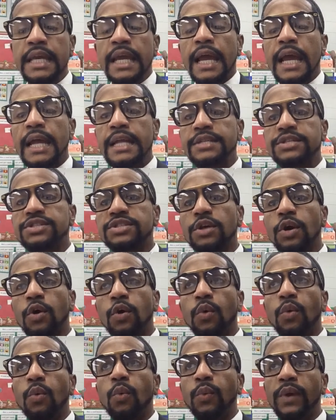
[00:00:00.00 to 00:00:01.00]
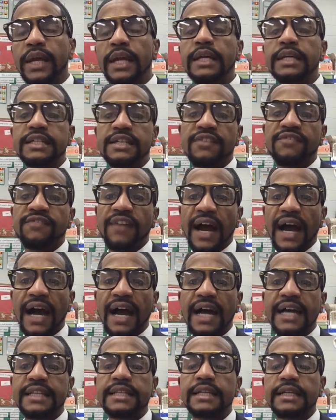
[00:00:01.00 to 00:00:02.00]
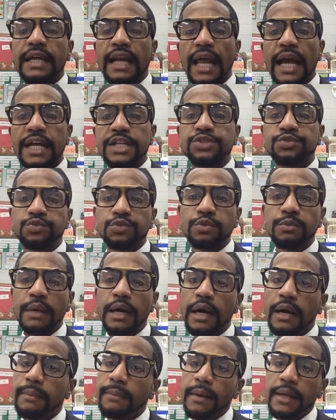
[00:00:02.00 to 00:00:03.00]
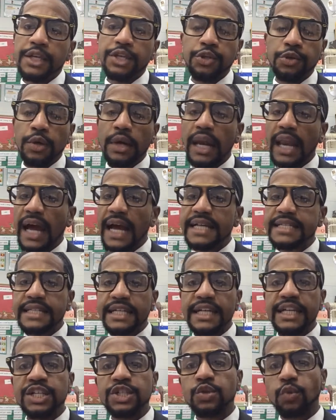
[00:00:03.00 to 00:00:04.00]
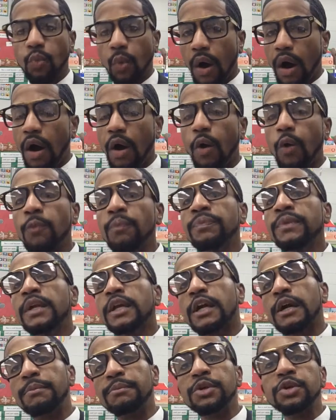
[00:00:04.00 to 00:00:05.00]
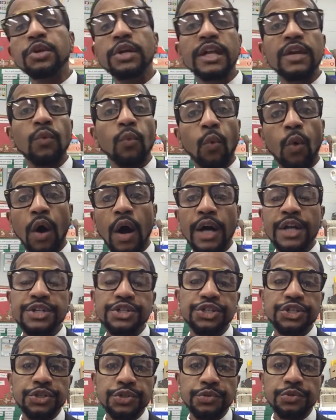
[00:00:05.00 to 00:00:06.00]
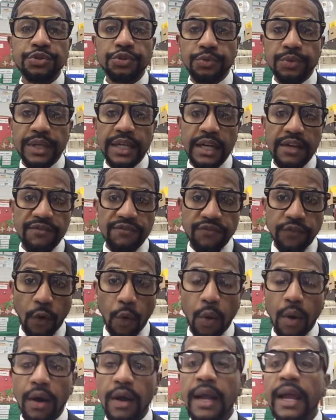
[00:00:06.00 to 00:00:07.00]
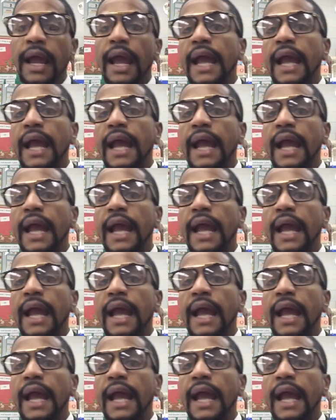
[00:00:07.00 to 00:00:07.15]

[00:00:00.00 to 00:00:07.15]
And so we could divide the classroom up utilizing each wall. Community 1, 2, 3, and 4.